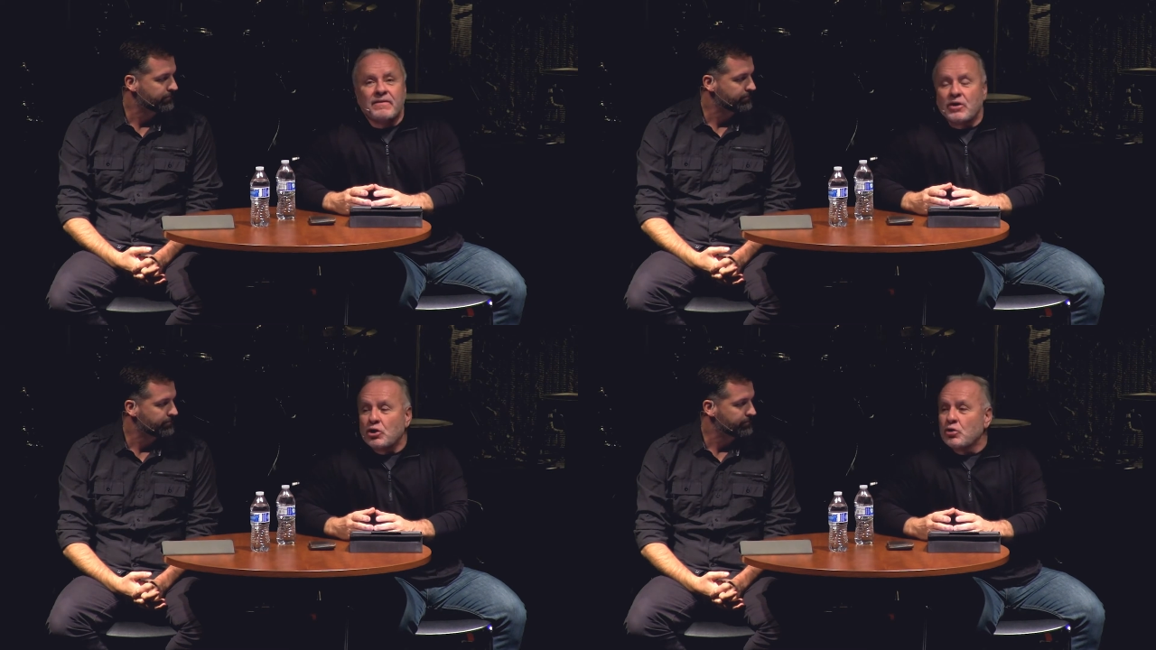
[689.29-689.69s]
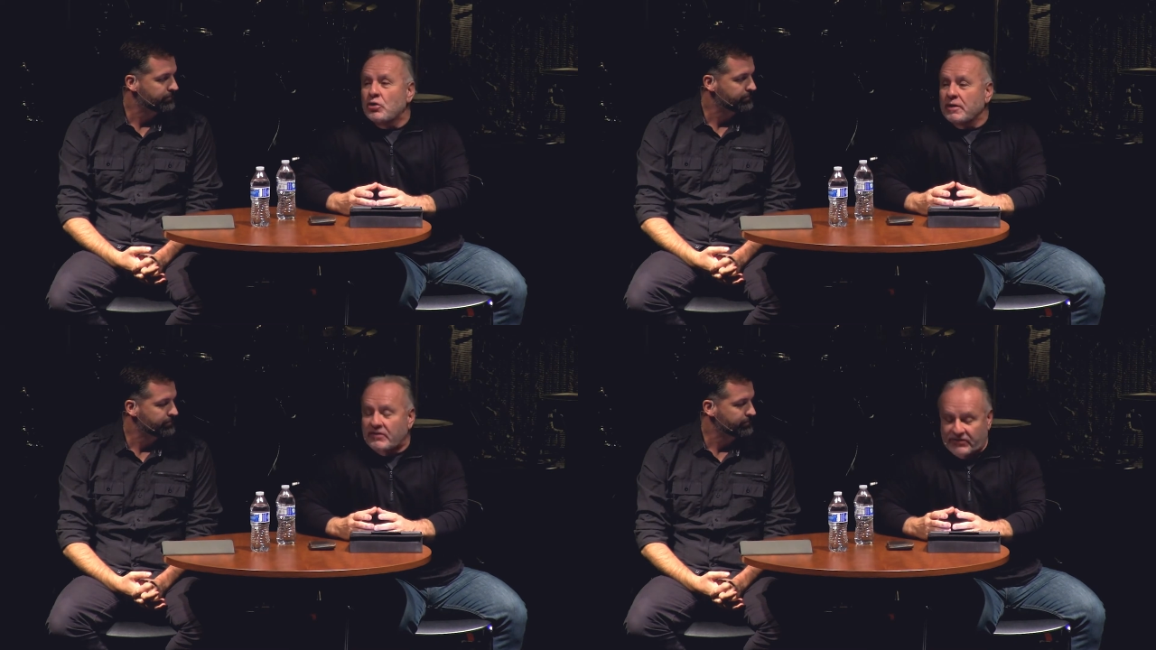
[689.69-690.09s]
Speaker 1: that you
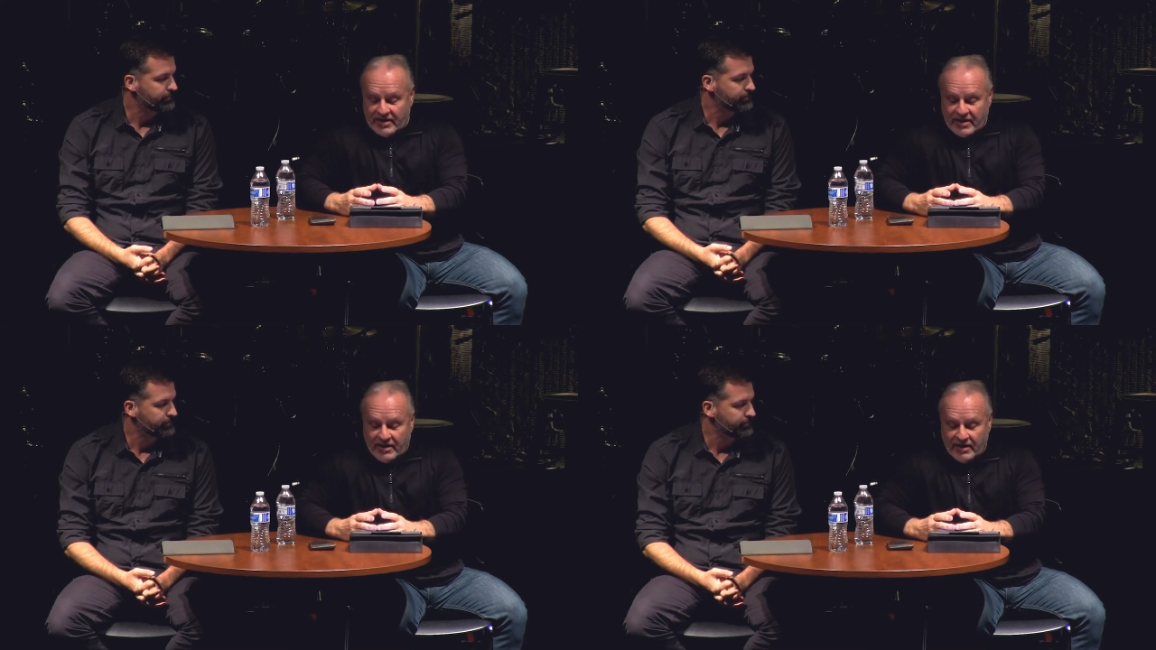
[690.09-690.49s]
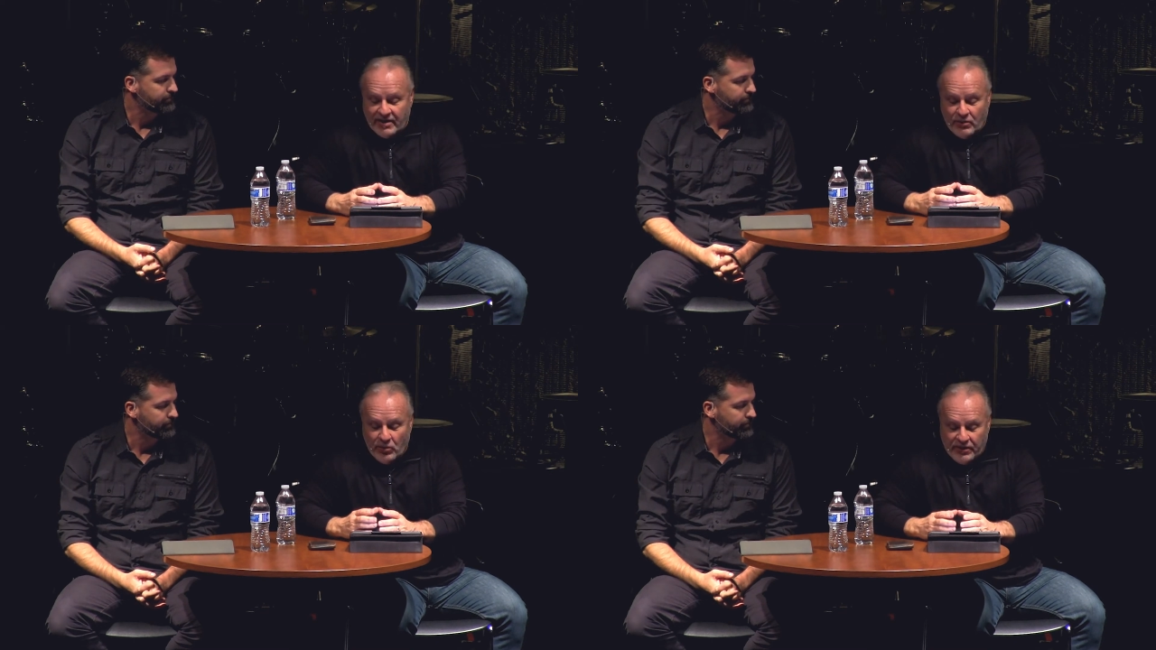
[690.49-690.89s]
could
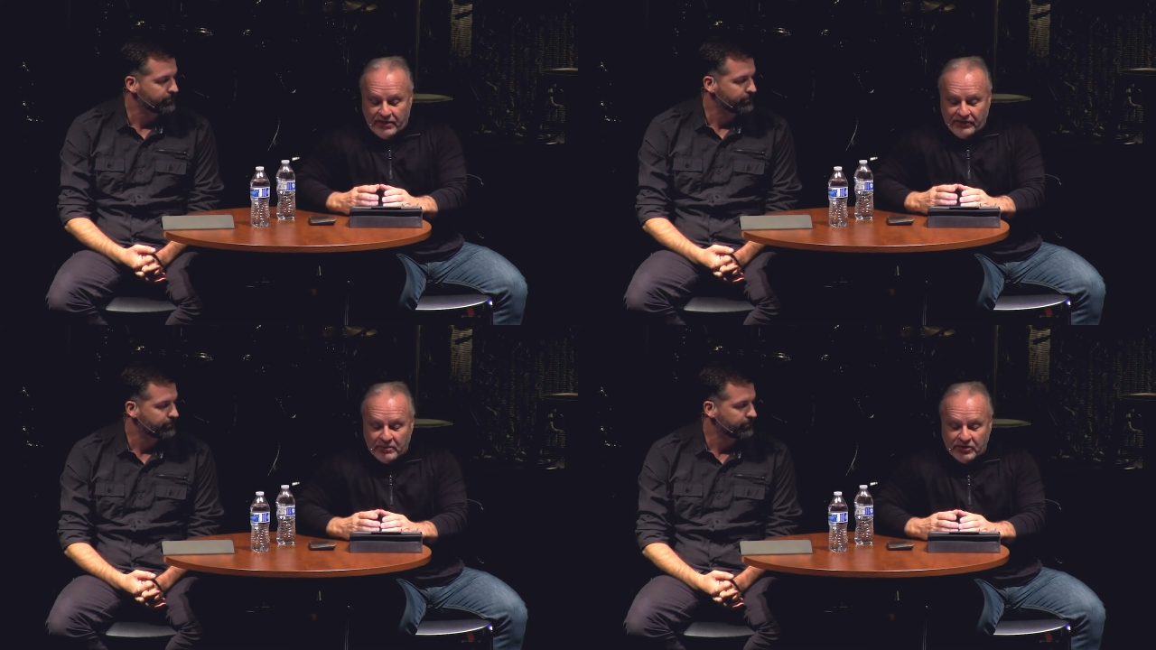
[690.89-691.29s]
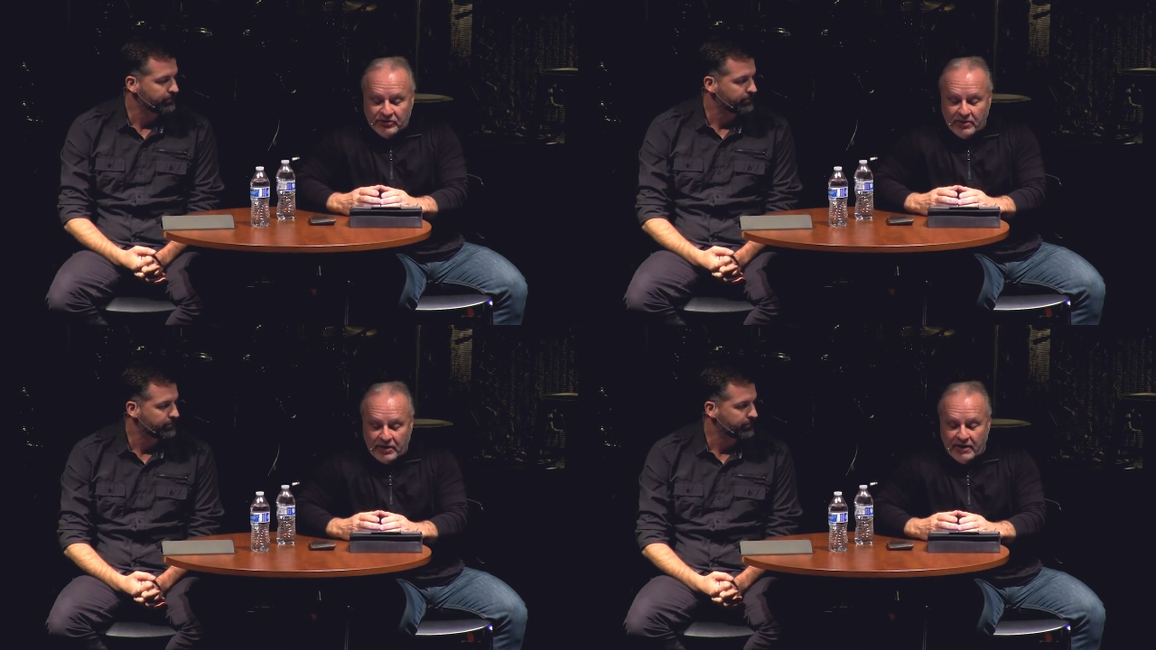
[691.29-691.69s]
say, with this
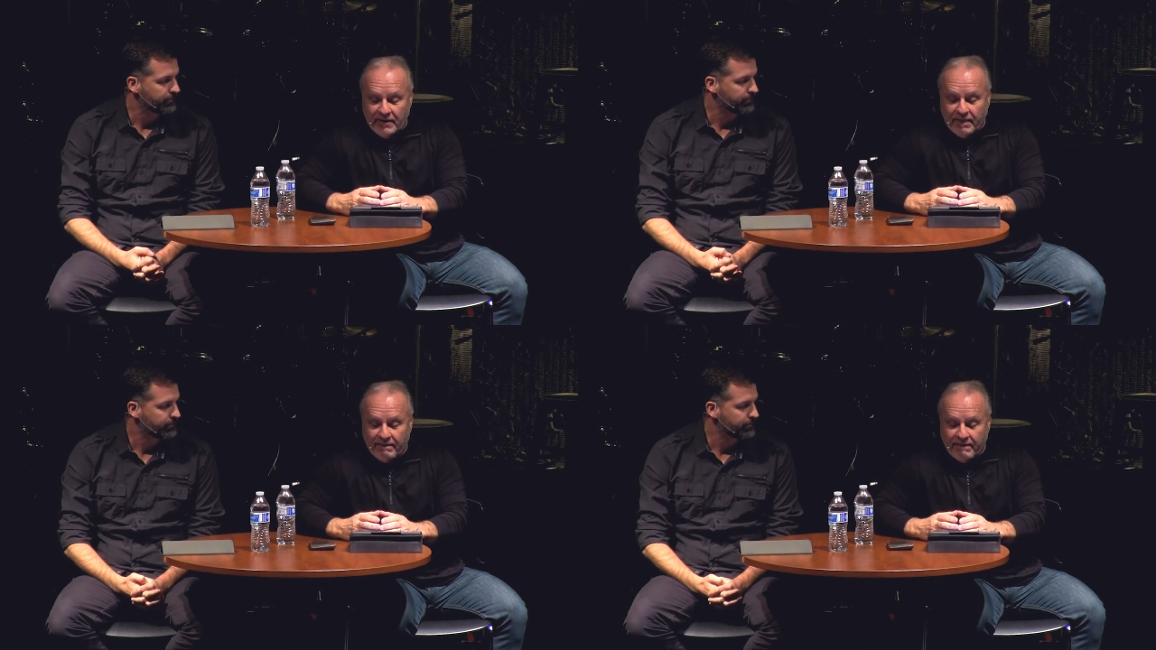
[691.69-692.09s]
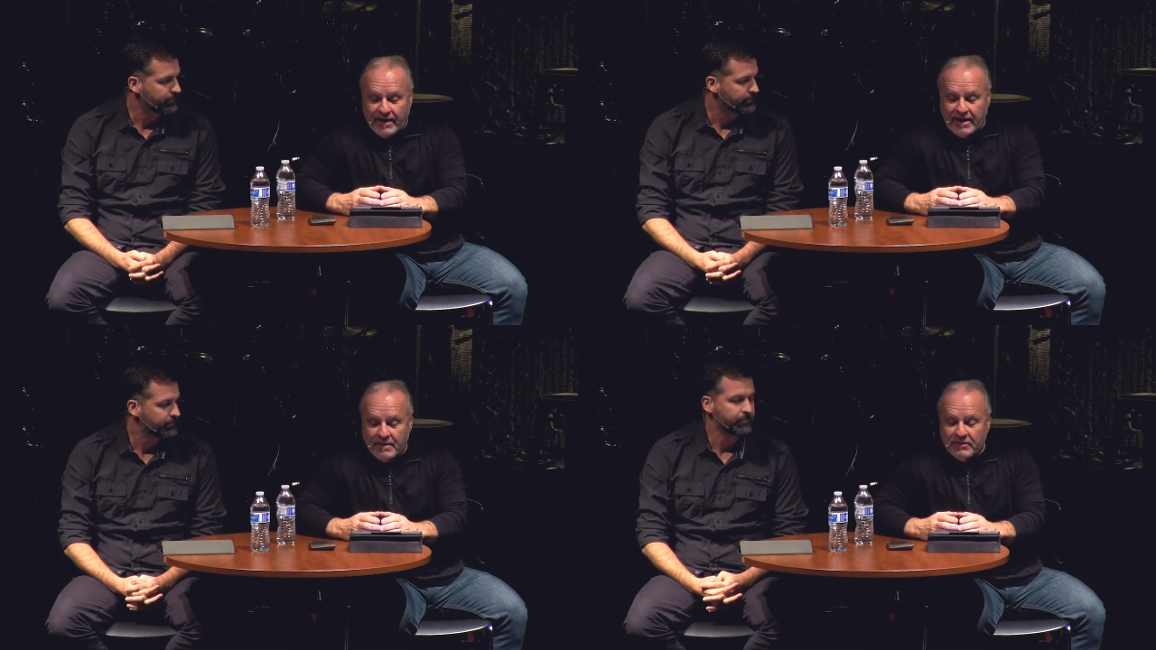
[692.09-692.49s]
much money,
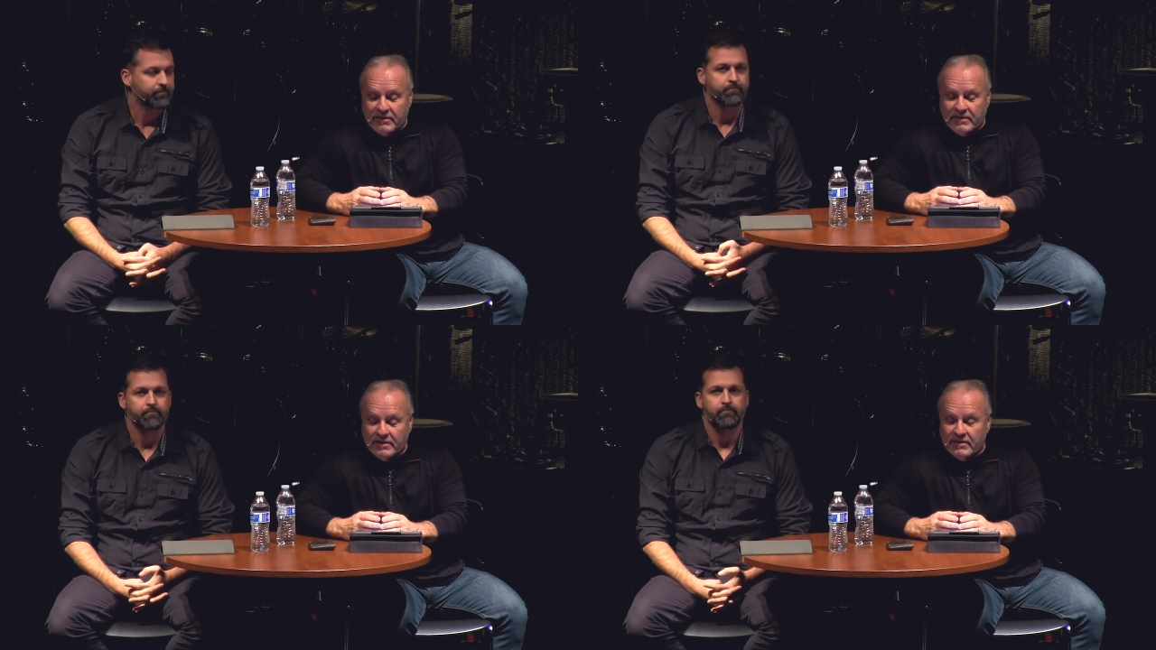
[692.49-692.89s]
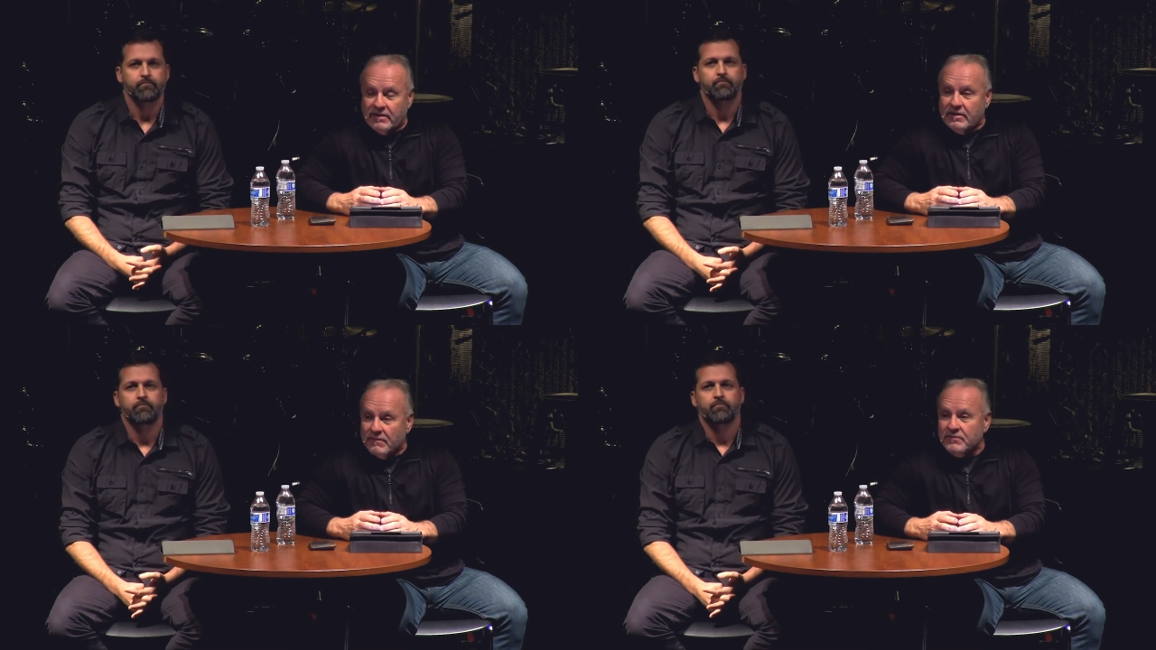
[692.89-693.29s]
I am
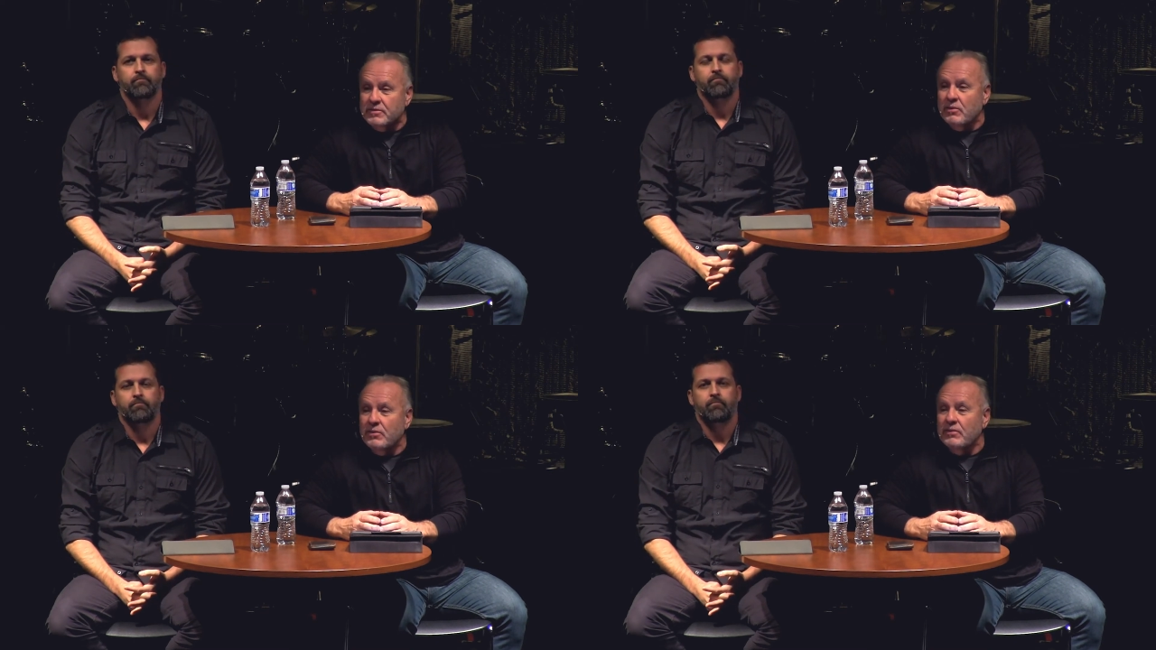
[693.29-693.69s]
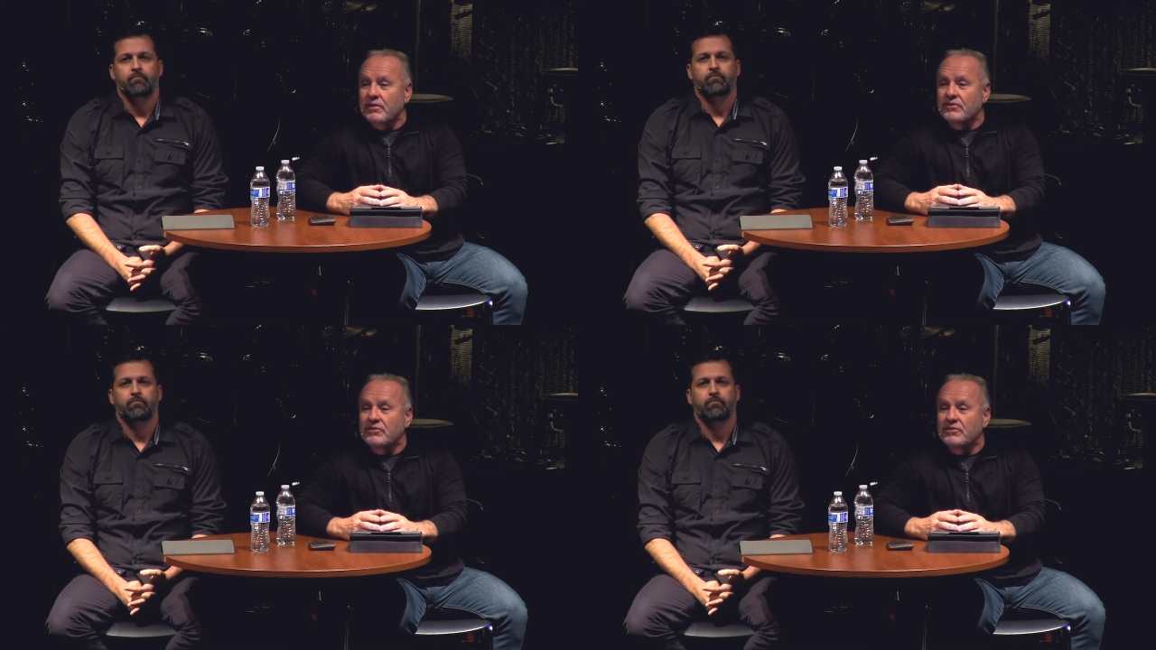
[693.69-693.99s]
comfortable and